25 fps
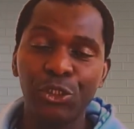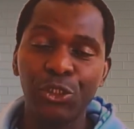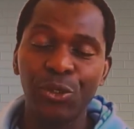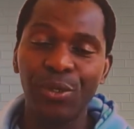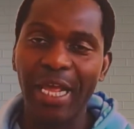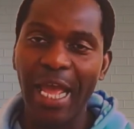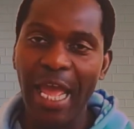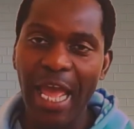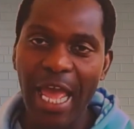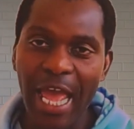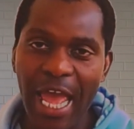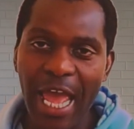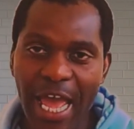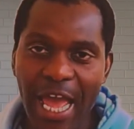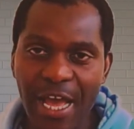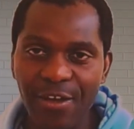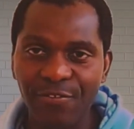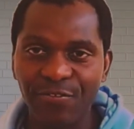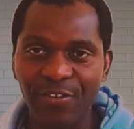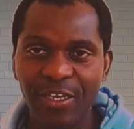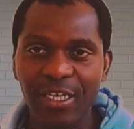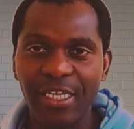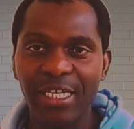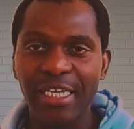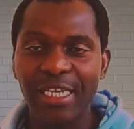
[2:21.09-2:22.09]
have
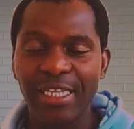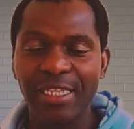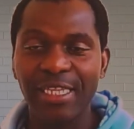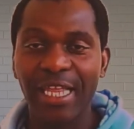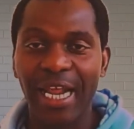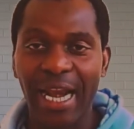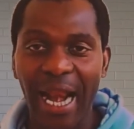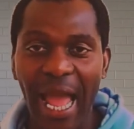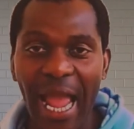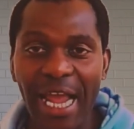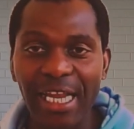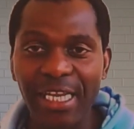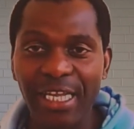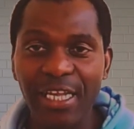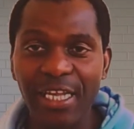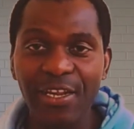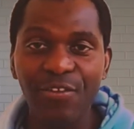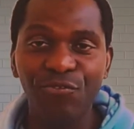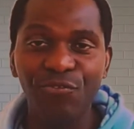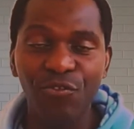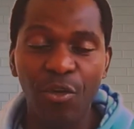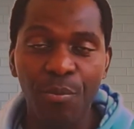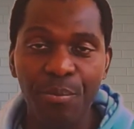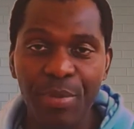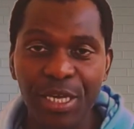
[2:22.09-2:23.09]
the right
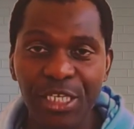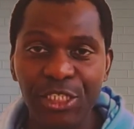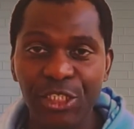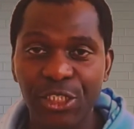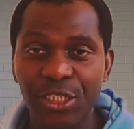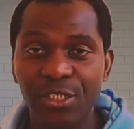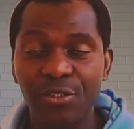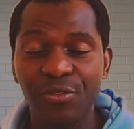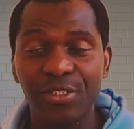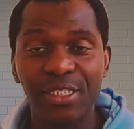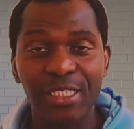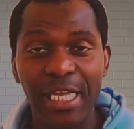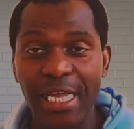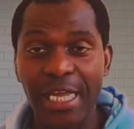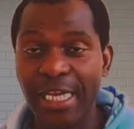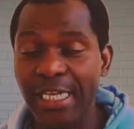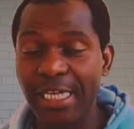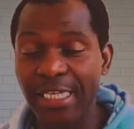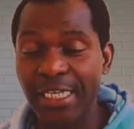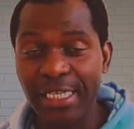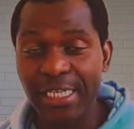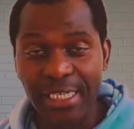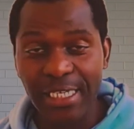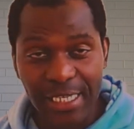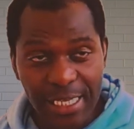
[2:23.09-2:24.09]
information to say
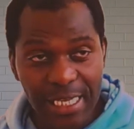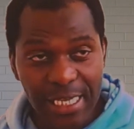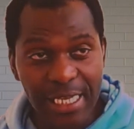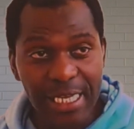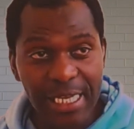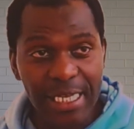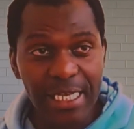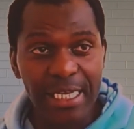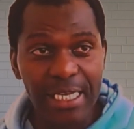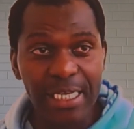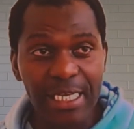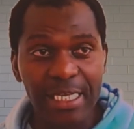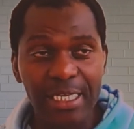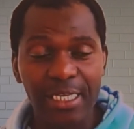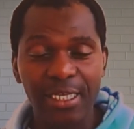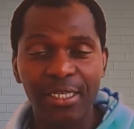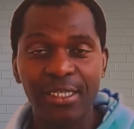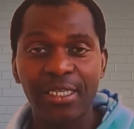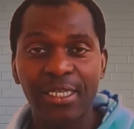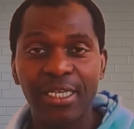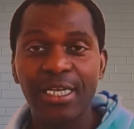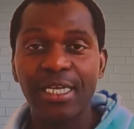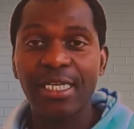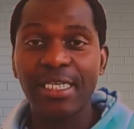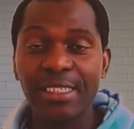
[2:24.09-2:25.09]
indeed
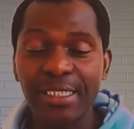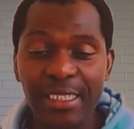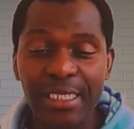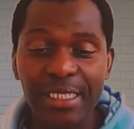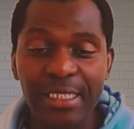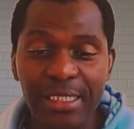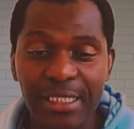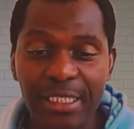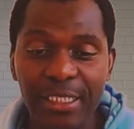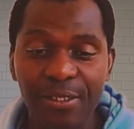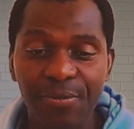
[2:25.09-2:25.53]
Christianity